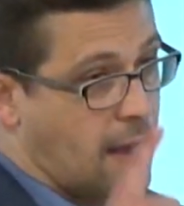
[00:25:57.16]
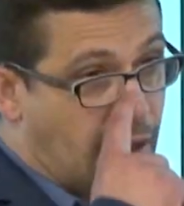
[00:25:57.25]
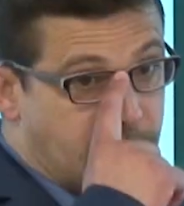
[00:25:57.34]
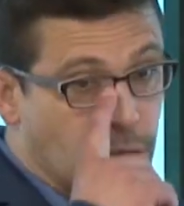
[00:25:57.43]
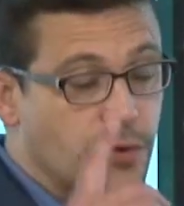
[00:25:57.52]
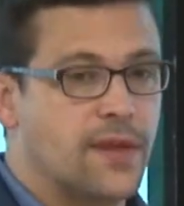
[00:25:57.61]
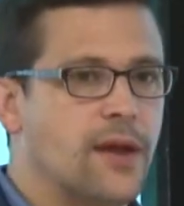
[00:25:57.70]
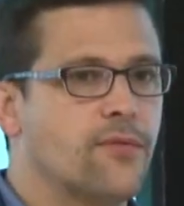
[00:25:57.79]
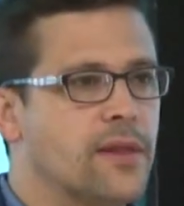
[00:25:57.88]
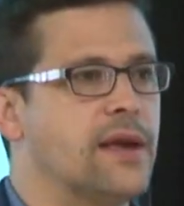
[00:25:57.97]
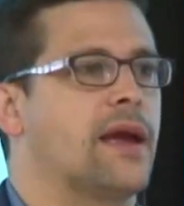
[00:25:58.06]
And so they
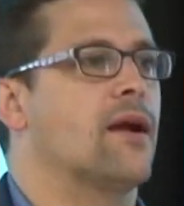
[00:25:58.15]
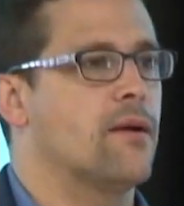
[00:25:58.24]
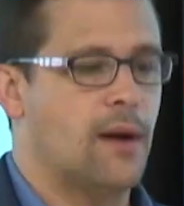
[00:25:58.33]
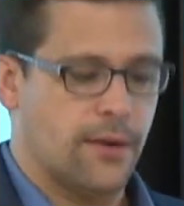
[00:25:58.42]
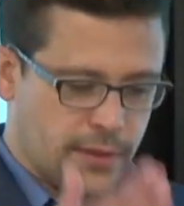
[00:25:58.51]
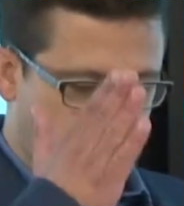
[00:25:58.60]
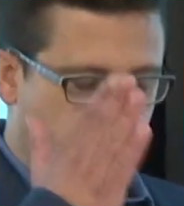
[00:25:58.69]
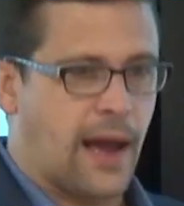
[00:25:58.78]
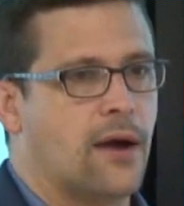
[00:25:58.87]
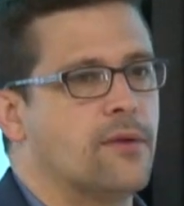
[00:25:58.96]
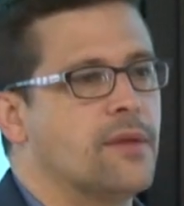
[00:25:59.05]
really care about the
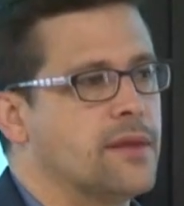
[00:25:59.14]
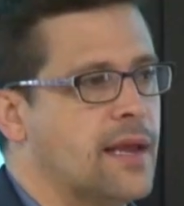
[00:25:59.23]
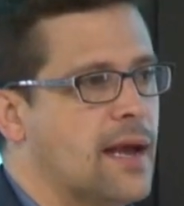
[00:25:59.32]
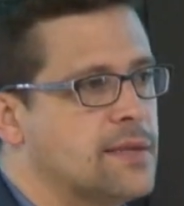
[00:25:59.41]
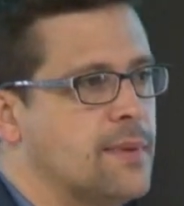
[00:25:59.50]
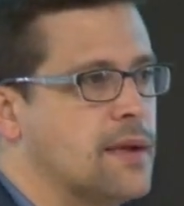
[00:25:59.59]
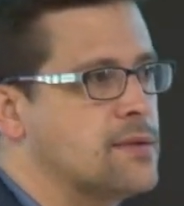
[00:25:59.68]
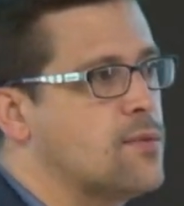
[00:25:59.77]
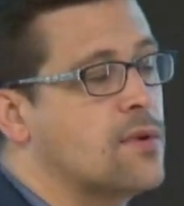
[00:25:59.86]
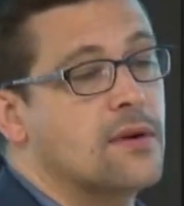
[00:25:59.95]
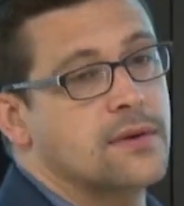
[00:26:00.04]
accountability
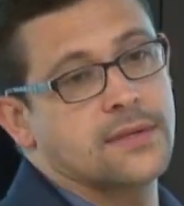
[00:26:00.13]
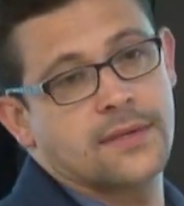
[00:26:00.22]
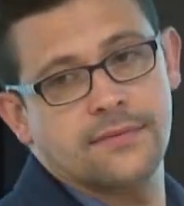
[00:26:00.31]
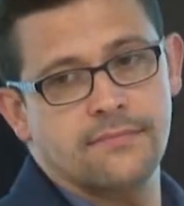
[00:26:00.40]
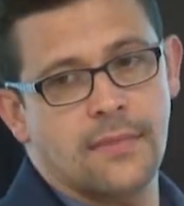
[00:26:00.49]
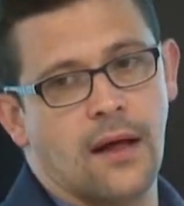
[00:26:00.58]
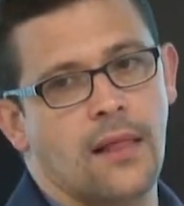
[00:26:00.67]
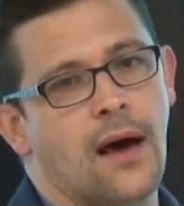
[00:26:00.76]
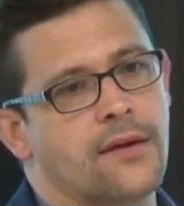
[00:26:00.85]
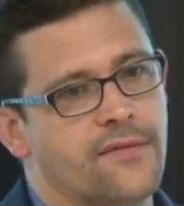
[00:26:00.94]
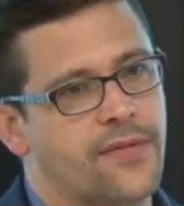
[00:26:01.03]
aspect, whereas a
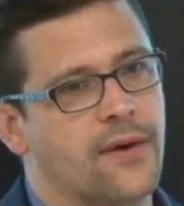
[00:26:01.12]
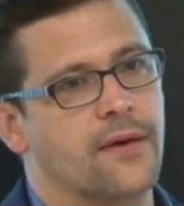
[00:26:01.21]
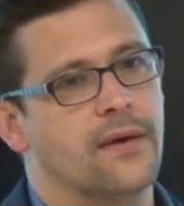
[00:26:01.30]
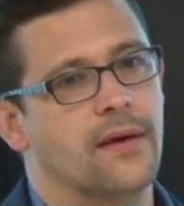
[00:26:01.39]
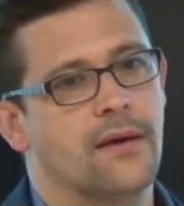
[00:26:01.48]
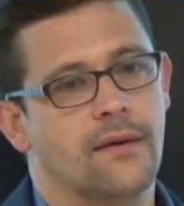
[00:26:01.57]
lot of the